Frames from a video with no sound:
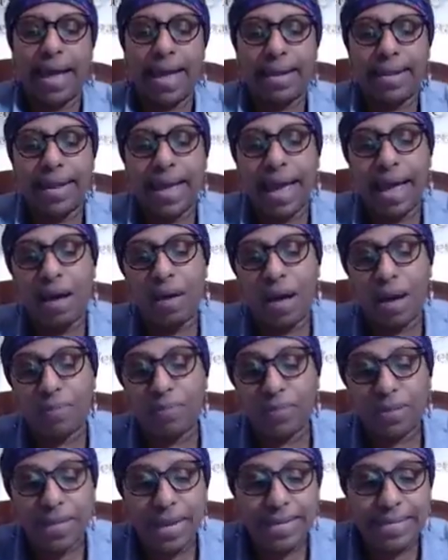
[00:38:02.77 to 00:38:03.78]
and now
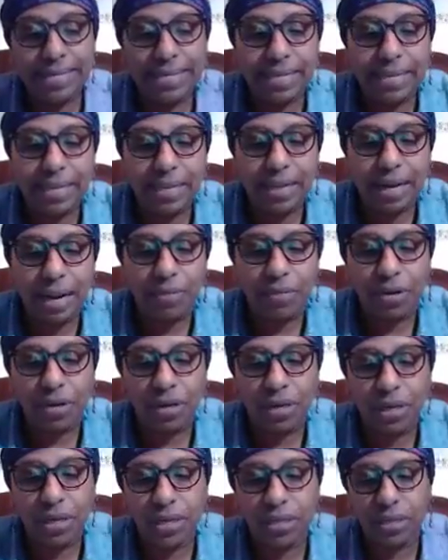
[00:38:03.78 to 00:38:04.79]
I see that I'm
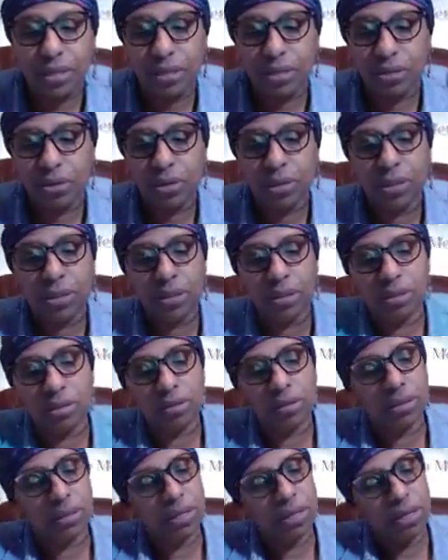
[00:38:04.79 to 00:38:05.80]
going to need to do a
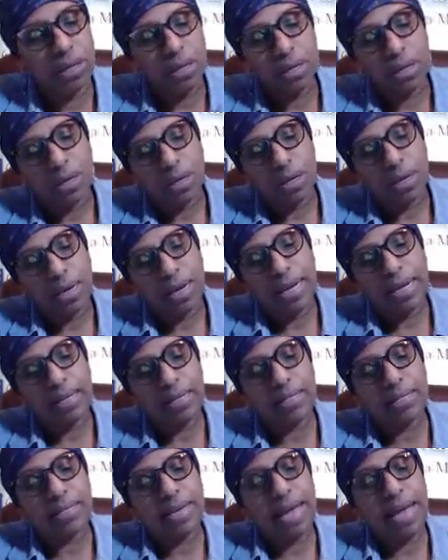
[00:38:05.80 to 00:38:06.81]
little, it'll
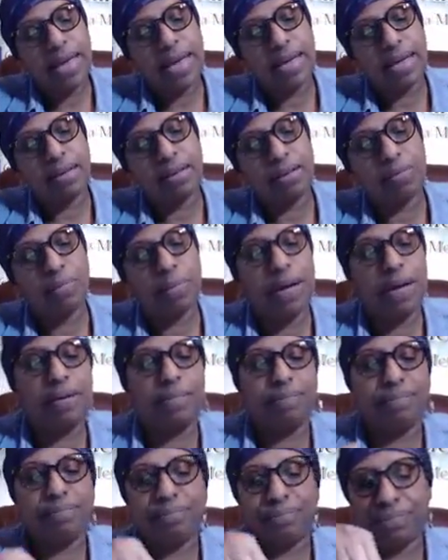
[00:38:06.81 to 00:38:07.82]
stay in, but